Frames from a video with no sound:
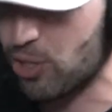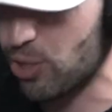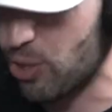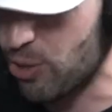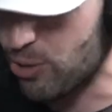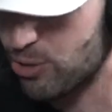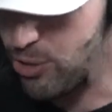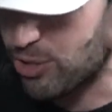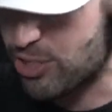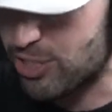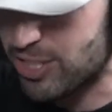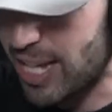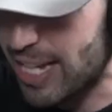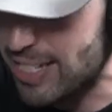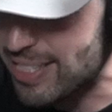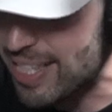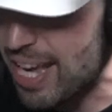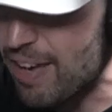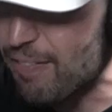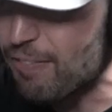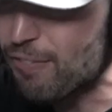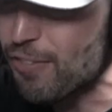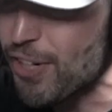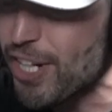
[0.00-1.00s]
Closers. That's
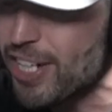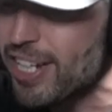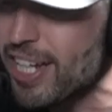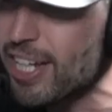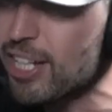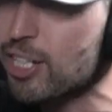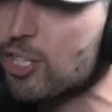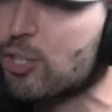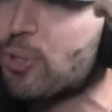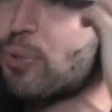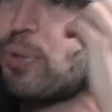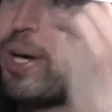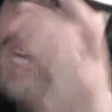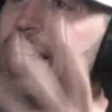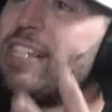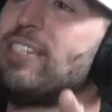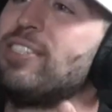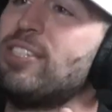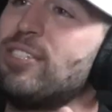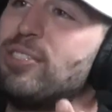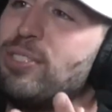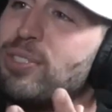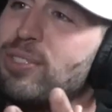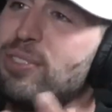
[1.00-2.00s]
freaking
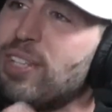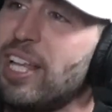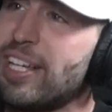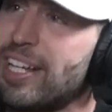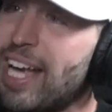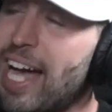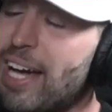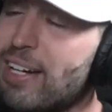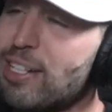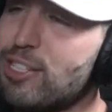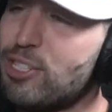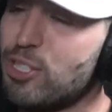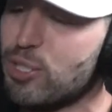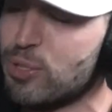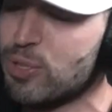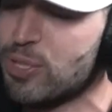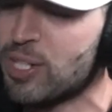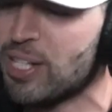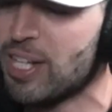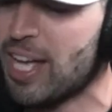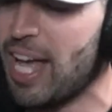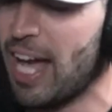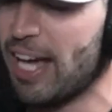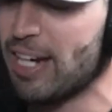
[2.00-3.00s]
crazy, dude. Like, how did you
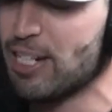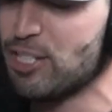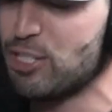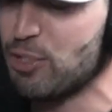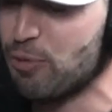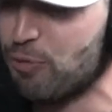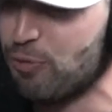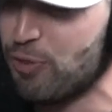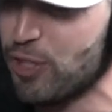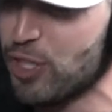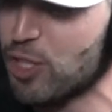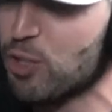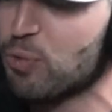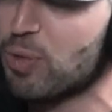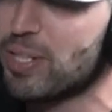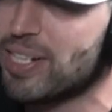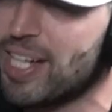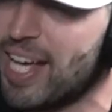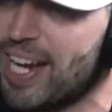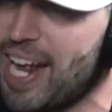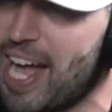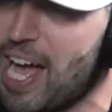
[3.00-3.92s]
feel when that